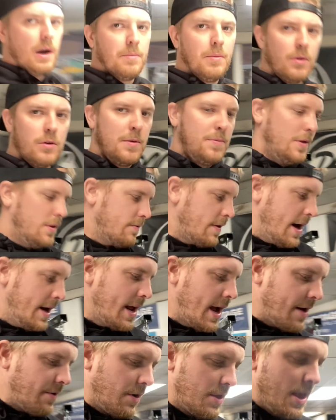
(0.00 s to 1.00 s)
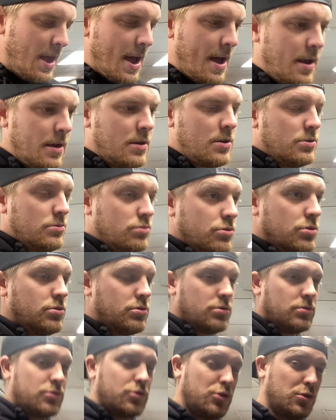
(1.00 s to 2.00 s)
not going to put the radiator on yet because I
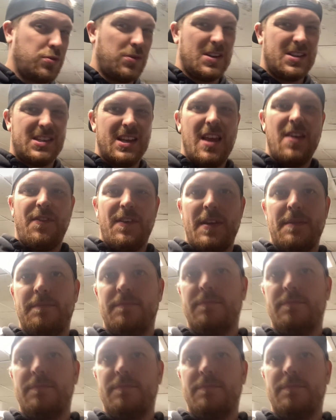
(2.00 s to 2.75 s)
just want to see if it